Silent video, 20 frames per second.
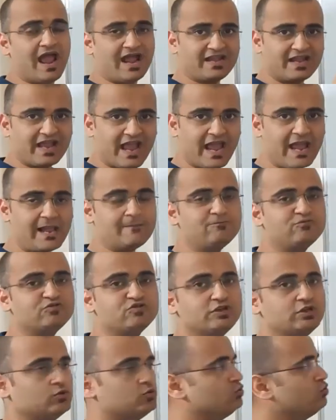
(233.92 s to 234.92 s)
and
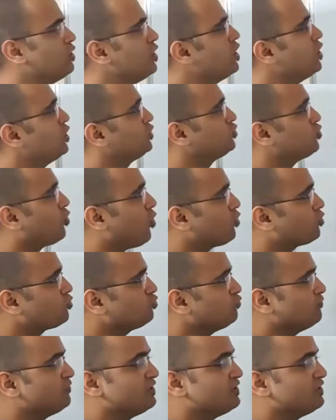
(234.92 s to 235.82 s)
helps you talk